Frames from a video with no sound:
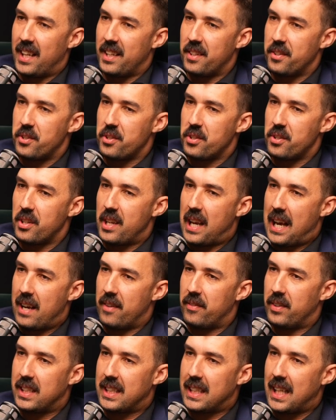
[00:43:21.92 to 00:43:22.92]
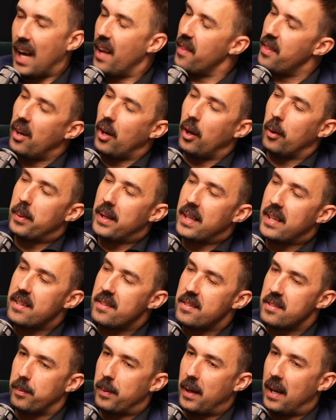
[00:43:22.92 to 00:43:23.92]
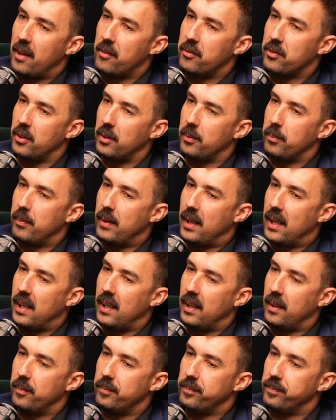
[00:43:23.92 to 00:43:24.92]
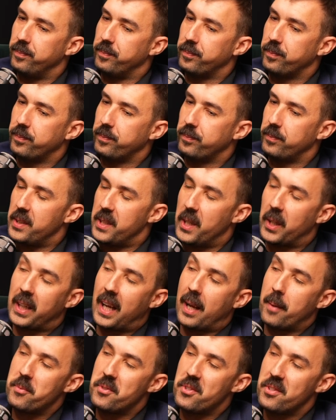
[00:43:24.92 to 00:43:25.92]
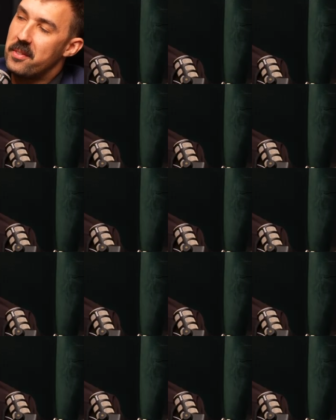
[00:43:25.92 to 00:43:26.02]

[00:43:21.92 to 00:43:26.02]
And do you have any other hobbies apart from um, video games?